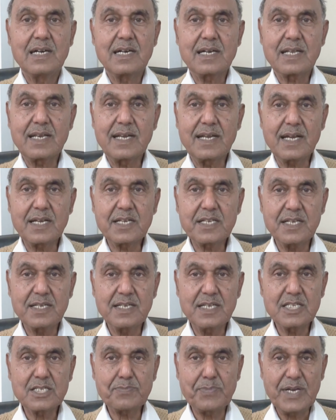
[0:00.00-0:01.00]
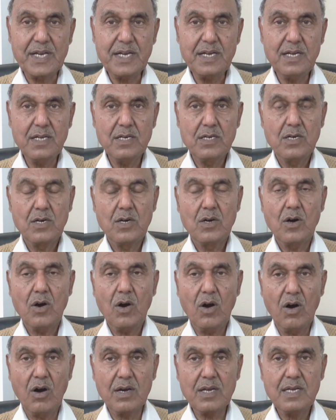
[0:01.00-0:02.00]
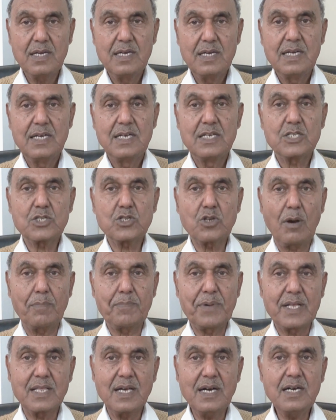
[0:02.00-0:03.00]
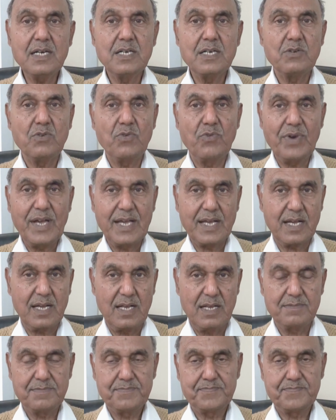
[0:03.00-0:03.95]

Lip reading: reduction in speed or stopping the vehicle.